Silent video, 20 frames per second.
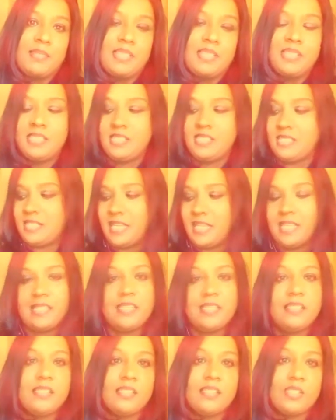This
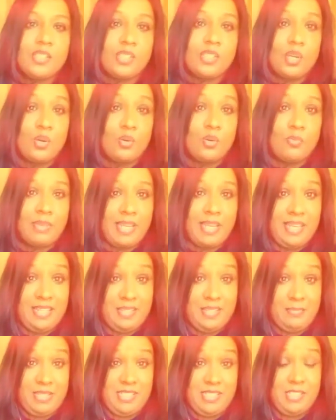is so my
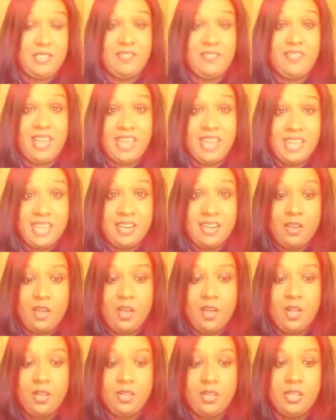element. So if I get
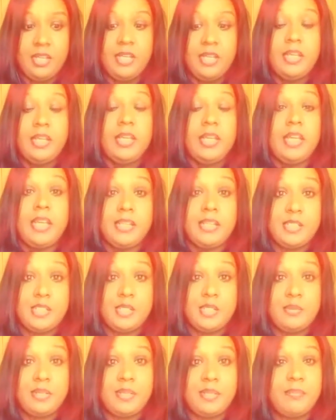all
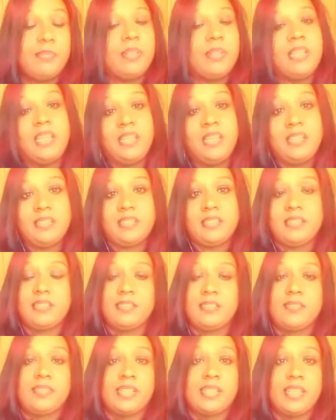into it, please
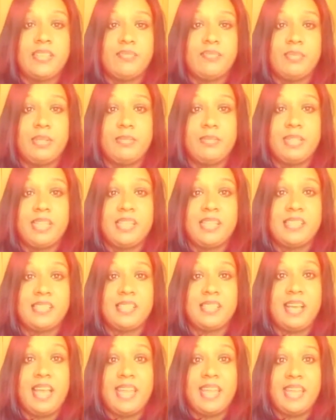forgive me, because
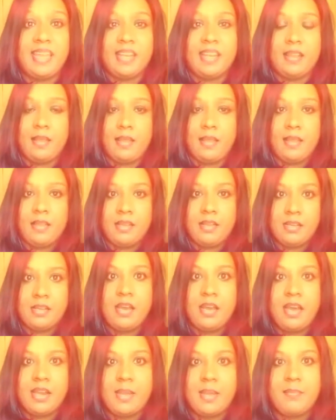I get
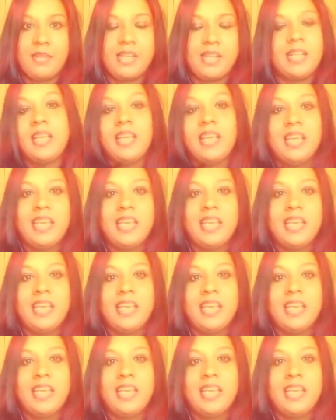caught up in it.